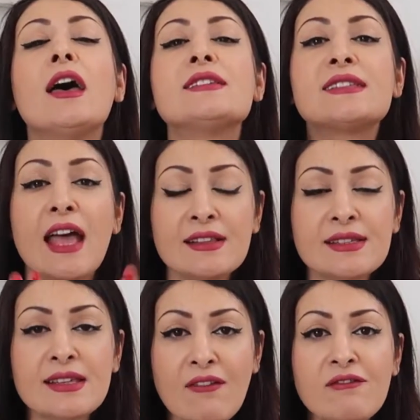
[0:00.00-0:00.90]
send
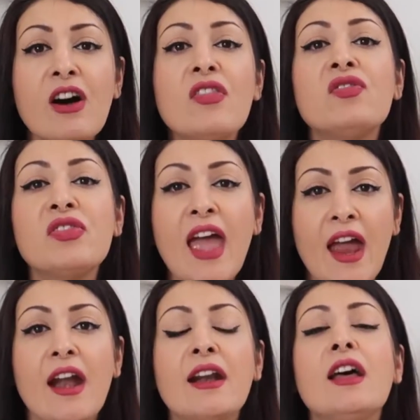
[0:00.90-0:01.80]
someone
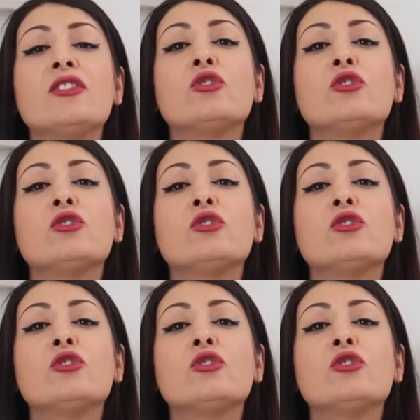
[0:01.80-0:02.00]
there